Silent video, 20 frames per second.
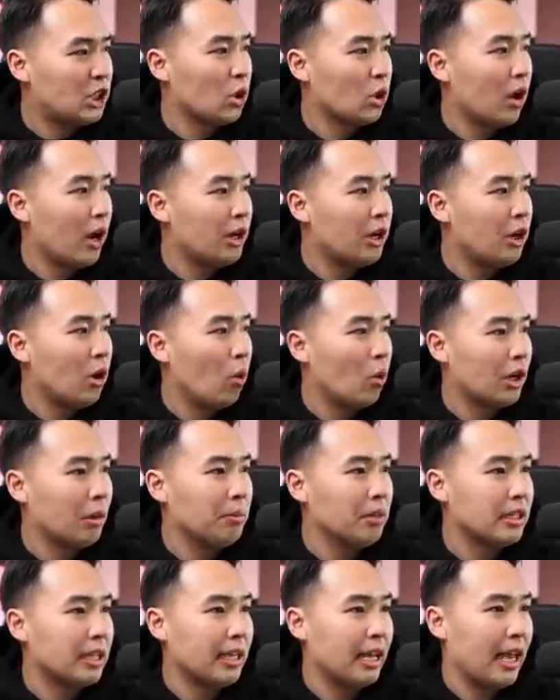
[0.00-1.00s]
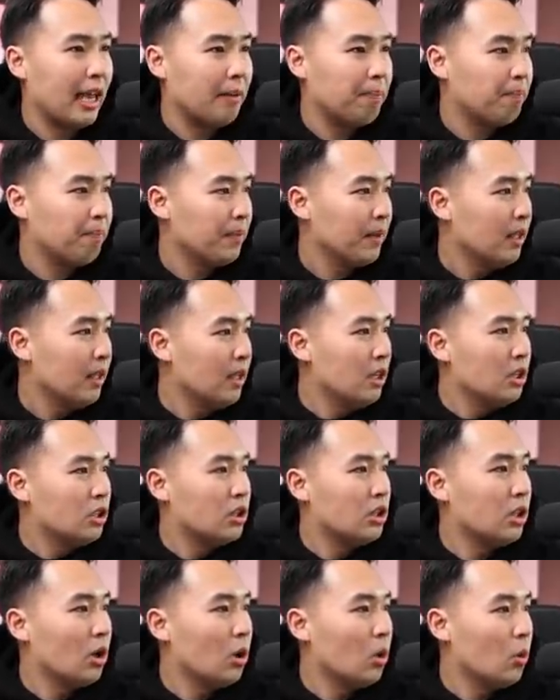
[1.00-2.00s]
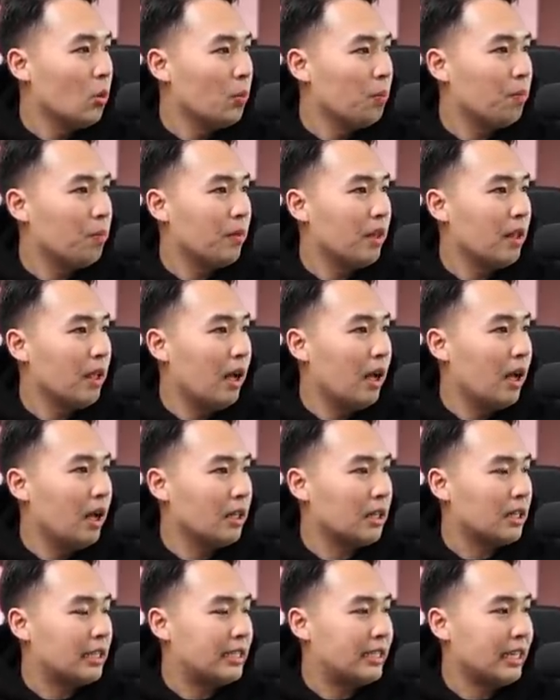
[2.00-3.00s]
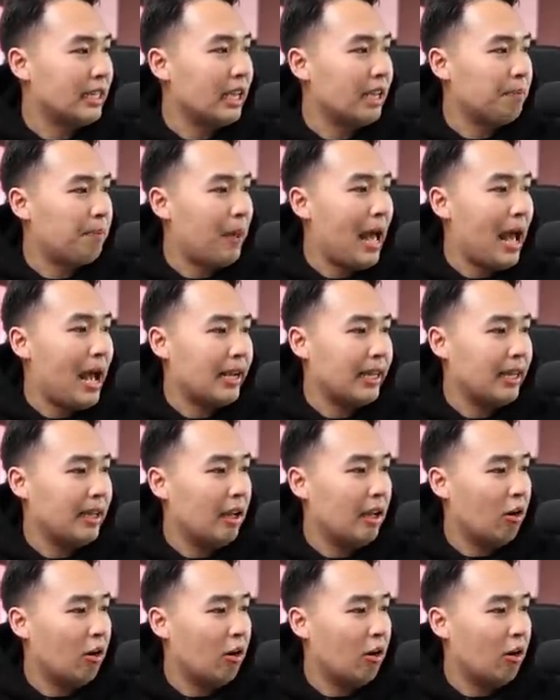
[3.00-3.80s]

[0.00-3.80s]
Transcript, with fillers: sure I know what I'm looking at. So uh, to get back